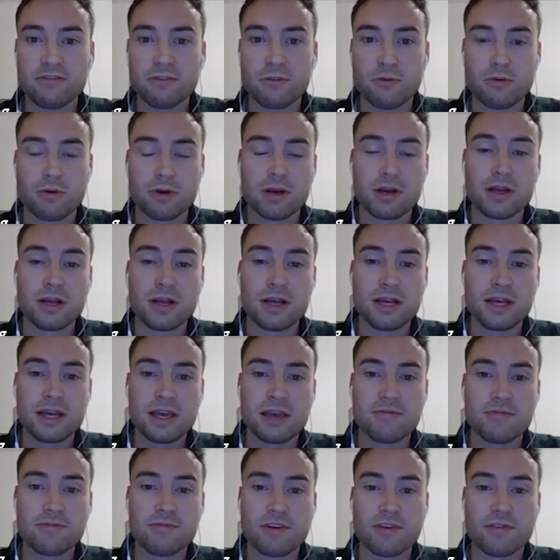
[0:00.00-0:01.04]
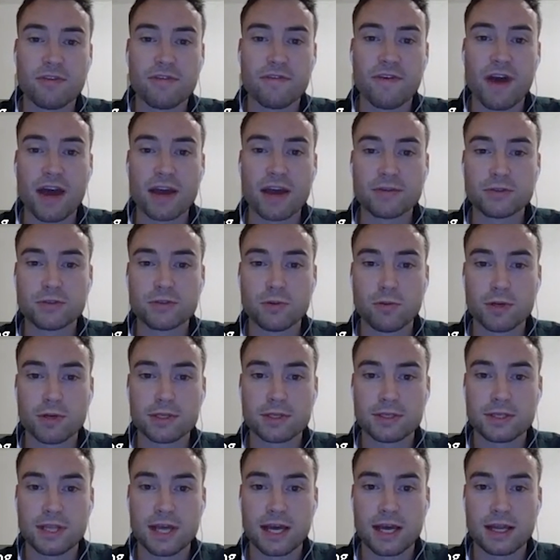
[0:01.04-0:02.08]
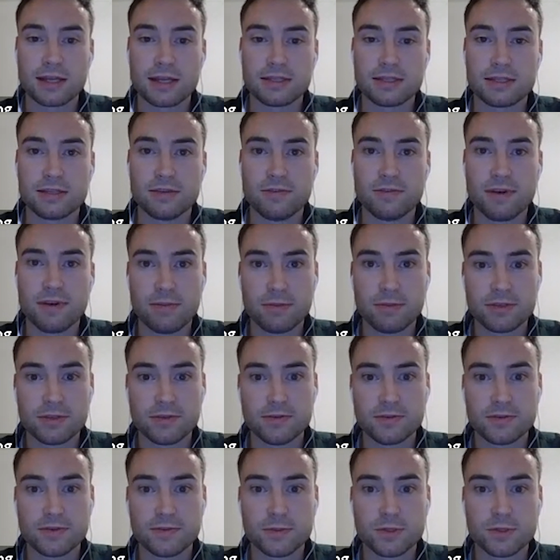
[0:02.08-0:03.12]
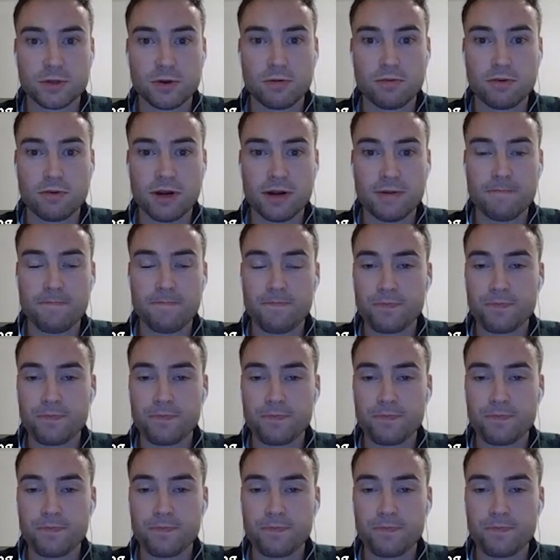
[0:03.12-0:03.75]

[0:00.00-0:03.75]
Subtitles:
or even if you've outsourced that development of some software,